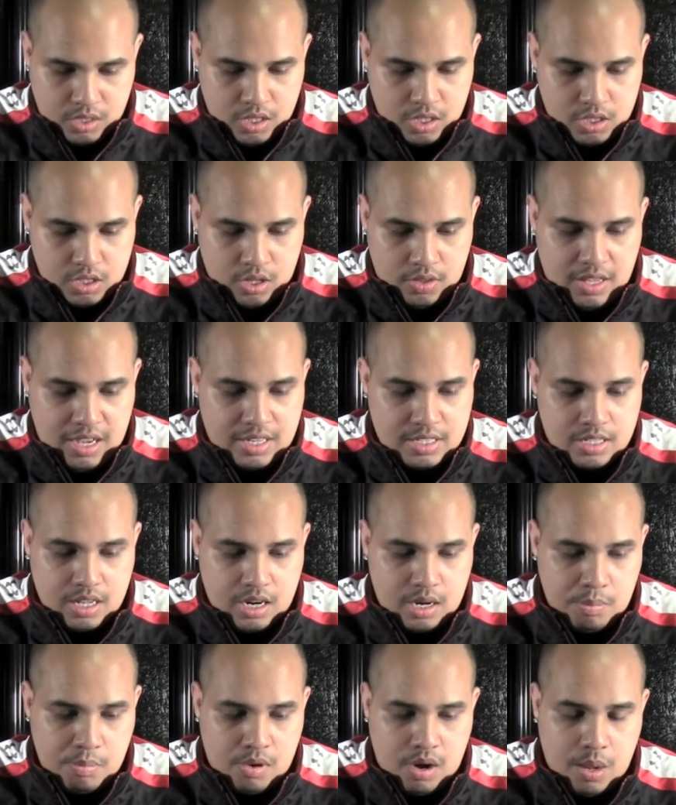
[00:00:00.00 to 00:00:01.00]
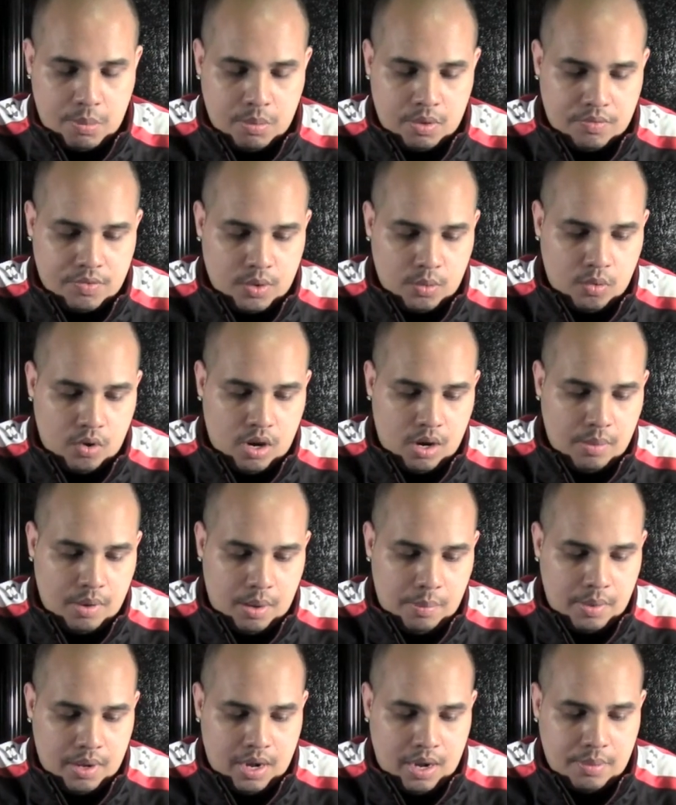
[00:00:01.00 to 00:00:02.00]
So that's not a problem if you're worried
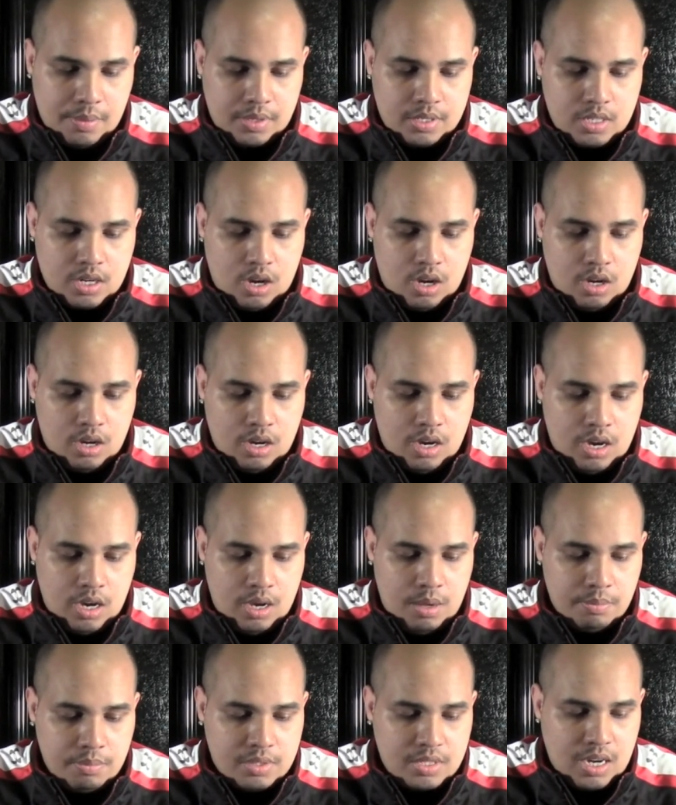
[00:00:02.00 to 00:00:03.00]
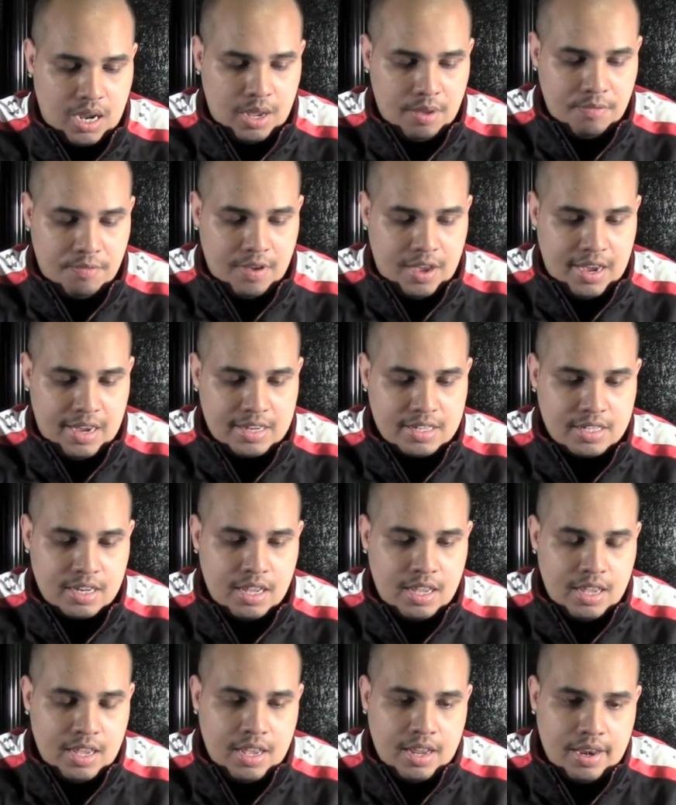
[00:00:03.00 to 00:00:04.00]
about being able to type fast.
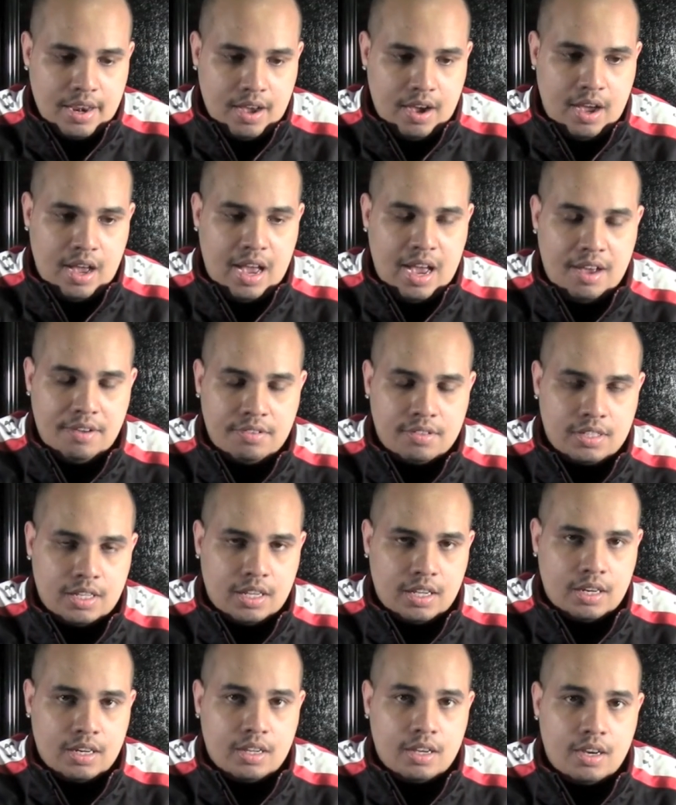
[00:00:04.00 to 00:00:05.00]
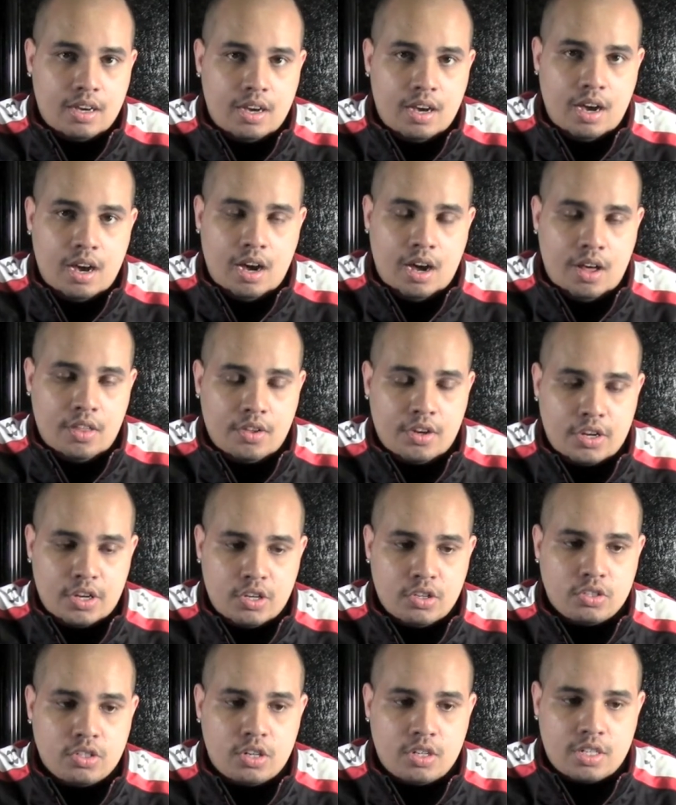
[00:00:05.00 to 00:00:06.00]
Now, I have seen other
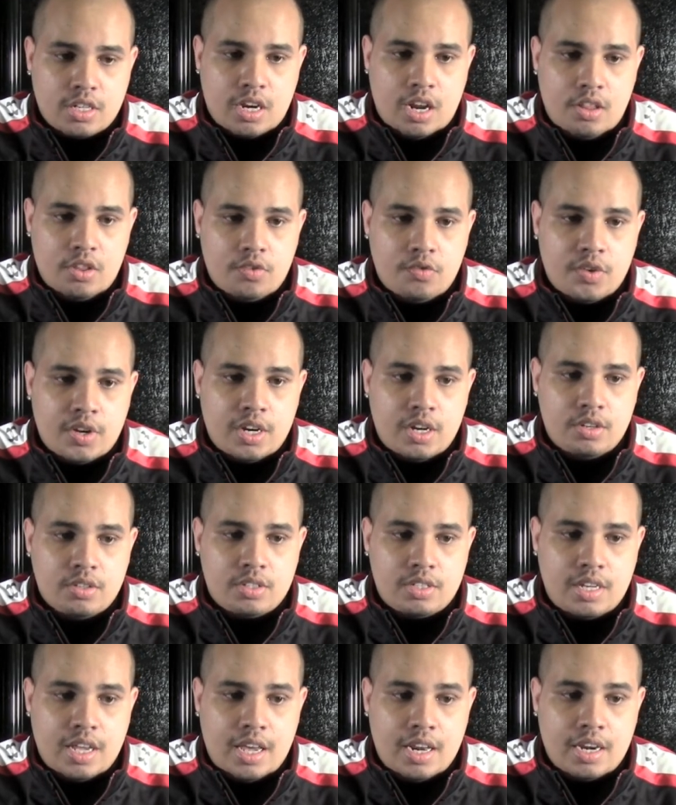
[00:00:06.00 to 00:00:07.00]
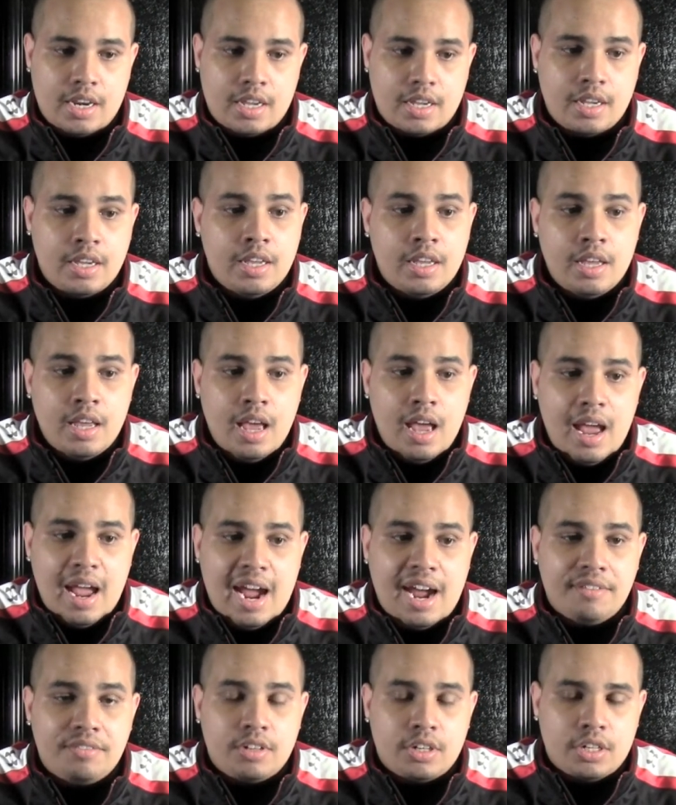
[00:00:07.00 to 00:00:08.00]
users in other videos stating
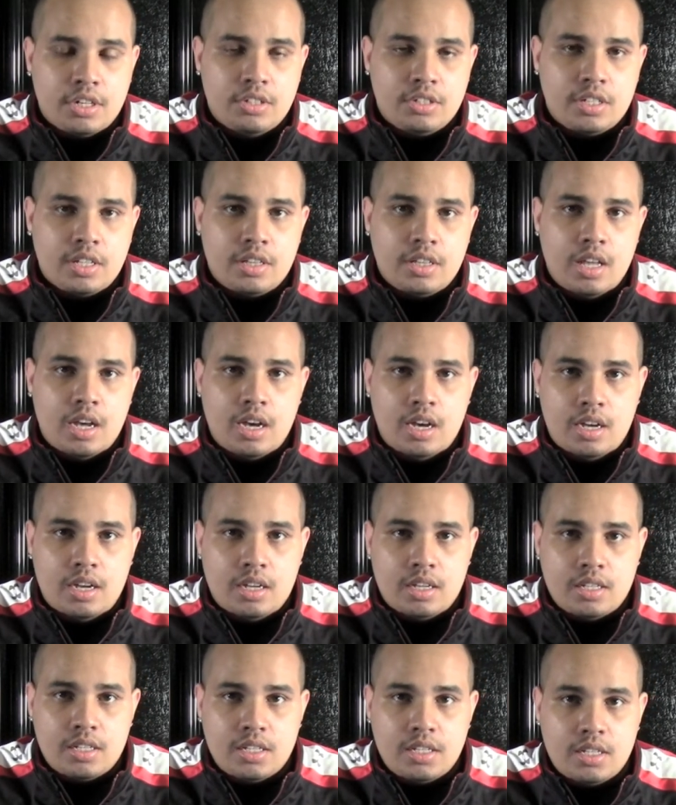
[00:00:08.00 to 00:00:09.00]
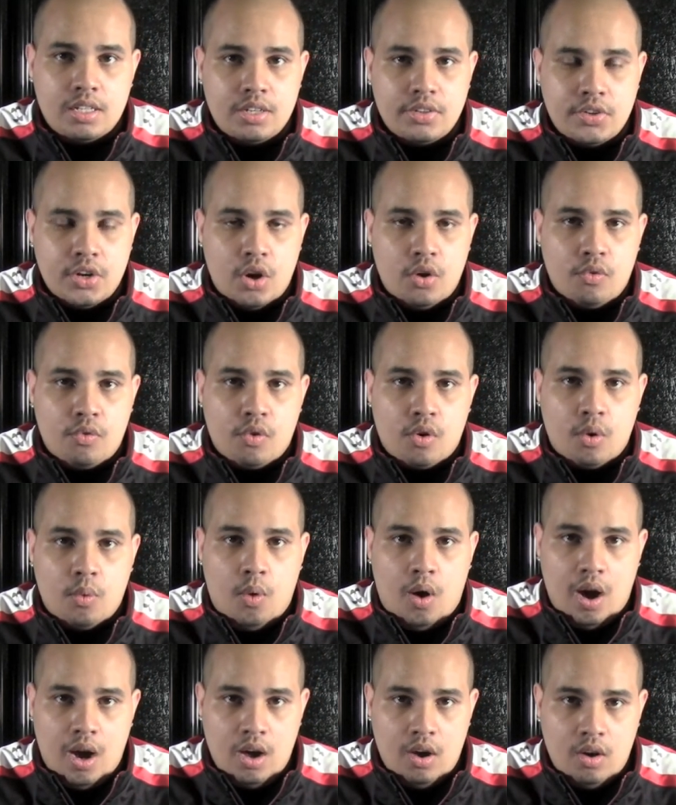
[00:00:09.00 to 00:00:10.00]
after using the Note for a
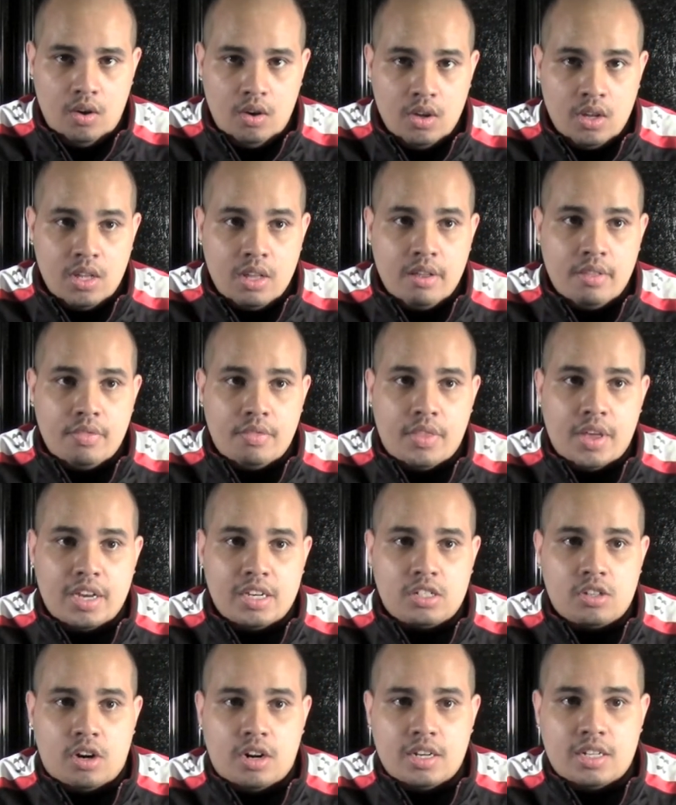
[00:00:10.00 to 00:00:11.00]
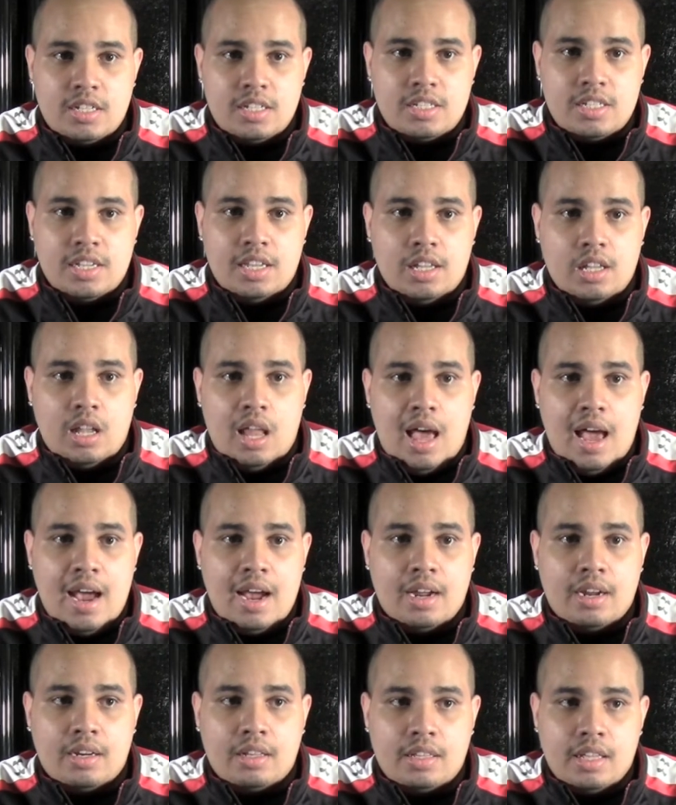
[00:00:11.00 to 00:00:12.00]
while, they started to see a
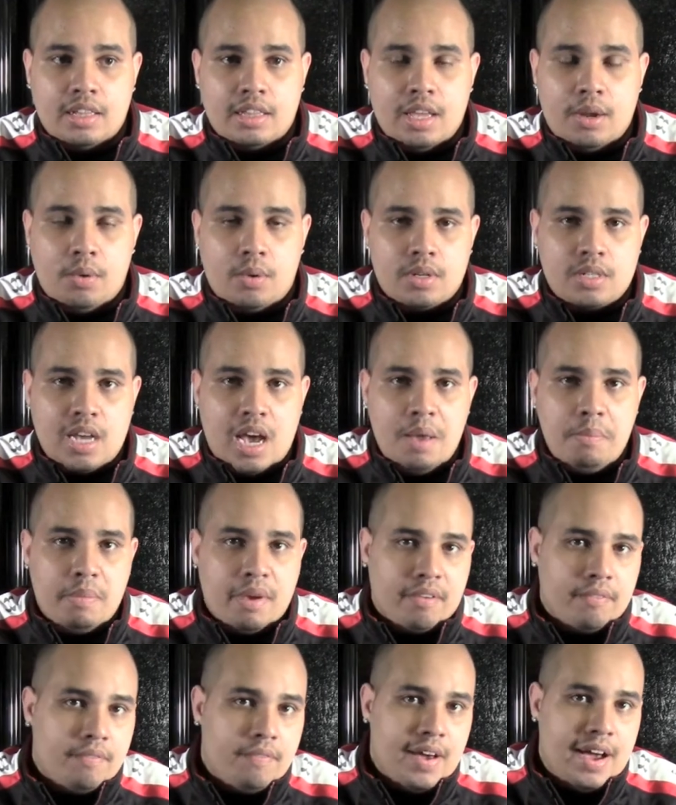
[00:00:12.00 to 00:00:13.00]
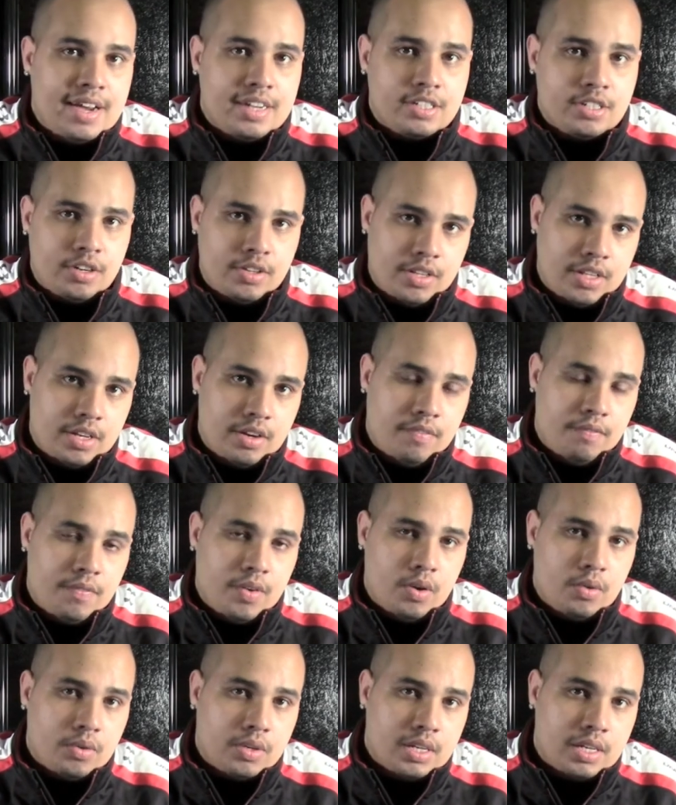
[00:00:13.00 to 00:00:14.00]
lag, that they were typing faster than the
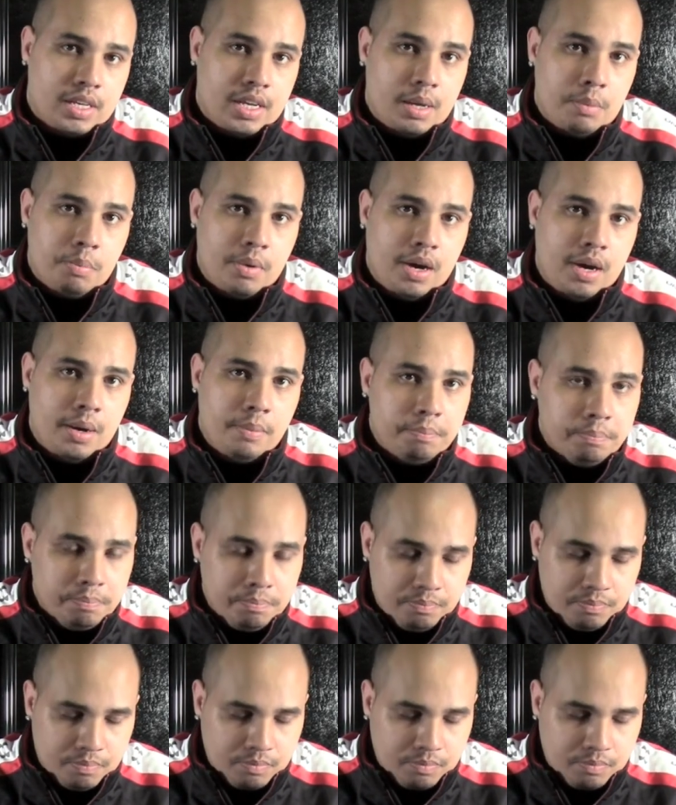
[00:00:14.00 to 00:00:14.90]
phone could keep up.